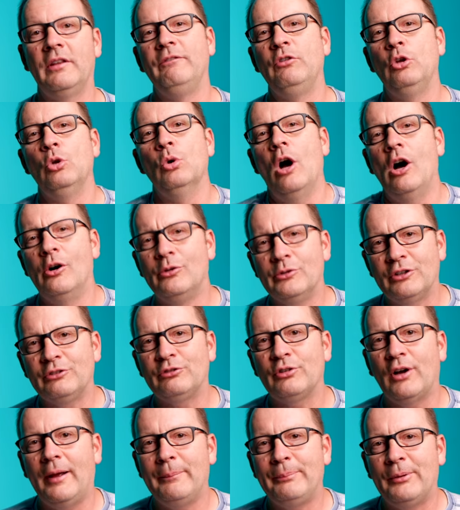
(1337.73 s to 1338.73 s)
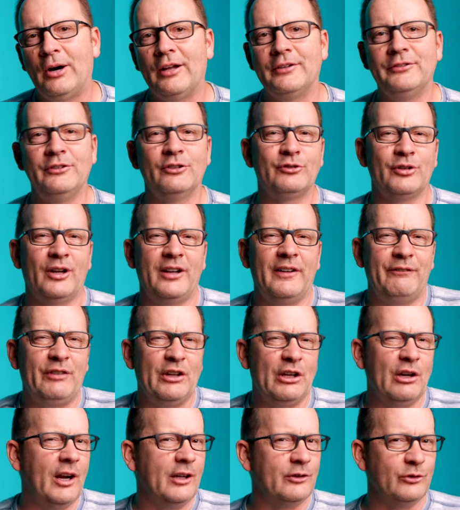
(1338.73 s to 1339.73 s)
If you own a tripod and you're trying to
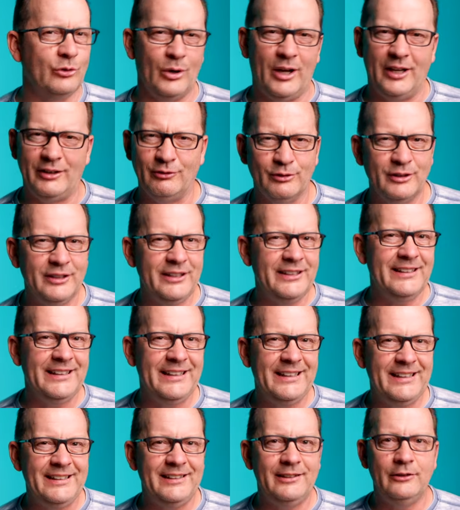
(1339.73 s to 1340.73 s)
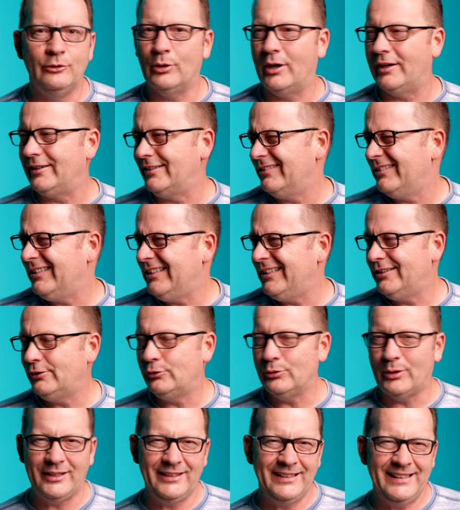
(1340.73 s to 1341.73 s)
figure out, do I really need, do I need,
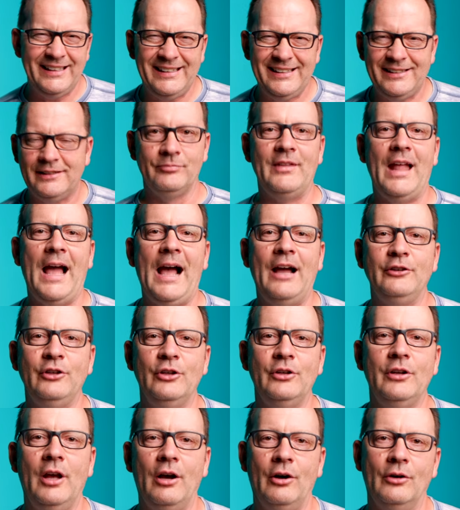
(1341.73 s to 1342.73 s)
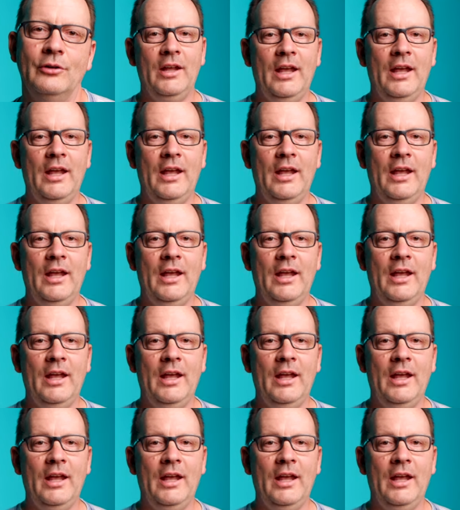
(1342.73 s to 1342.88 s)
do I need? Now you know.